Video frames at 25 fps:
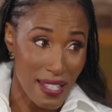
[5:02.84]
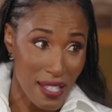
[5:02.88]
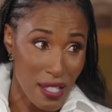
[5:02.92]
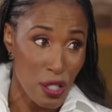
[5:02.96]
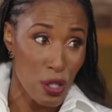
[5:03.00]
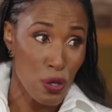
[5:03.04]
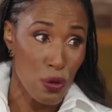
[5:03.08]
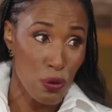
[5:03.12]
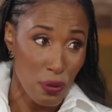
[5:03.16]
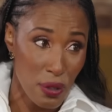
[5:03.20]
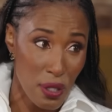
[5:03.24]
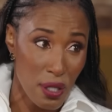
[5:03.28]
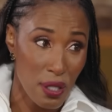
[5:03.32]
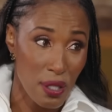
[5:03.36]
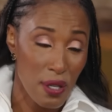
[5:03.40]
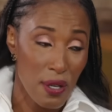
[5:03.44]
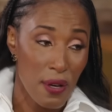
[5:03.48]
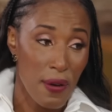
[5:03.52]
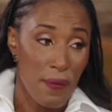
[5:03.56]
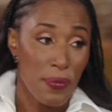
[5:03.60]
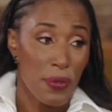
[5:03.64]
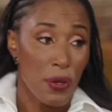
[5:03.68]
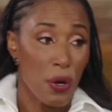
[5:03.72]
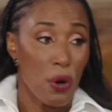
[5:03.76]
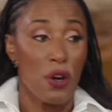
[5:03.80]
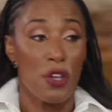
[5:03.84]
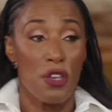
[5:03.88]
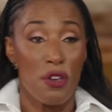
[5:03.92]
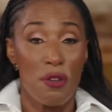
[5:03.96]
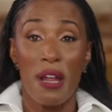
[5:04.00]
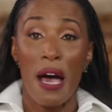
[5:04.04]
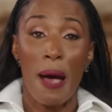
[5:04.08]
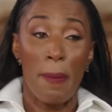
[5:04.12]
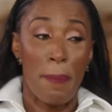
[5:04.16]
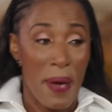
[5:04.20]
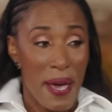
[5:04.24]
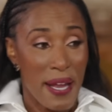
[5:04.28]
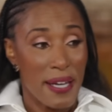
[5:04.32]
suit, or you're
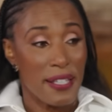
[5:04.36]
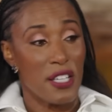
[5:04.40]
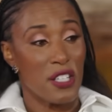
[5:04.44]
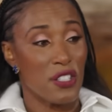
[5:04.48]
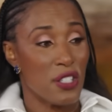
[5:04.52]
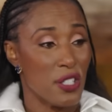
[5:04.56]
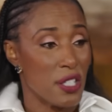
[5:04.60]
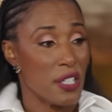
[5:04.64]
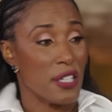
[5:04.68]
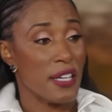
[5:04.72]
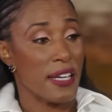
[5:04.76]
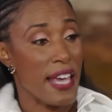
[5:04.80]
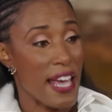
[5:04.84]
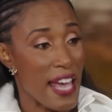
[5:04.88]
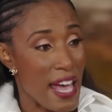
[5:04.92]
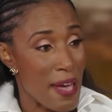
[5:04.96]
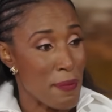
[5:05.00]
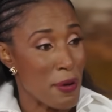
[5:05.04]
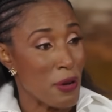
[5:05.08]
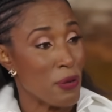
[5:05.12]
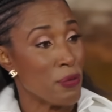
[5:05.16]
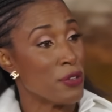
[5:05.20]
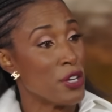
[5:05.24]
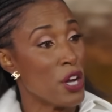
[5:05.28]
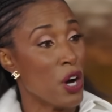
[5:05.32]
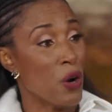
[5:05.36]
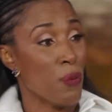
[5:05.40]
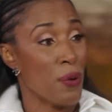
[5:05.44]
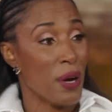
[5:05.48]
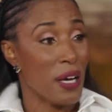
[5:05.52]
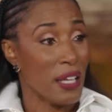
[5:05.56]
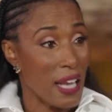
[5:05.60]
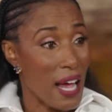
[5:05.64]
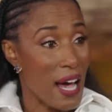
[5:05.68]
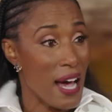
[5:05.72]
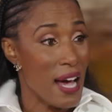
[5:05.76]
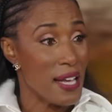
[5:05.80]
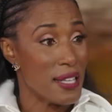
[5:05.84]
not paying attention to the game and they you don't
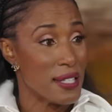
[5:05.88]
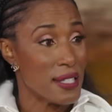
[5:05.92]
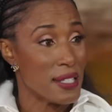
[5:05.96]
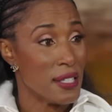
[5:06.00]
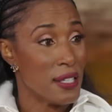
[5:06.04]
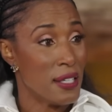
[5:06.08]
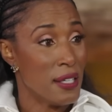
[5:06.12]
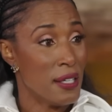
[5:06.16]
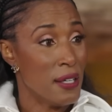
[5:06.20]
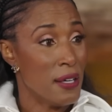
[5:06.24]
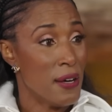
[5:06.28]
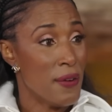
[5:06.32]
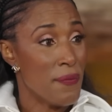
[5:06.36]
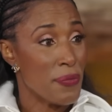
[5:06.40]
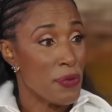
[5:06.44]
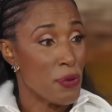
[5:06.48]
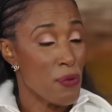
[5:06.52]
realize. Know what that is.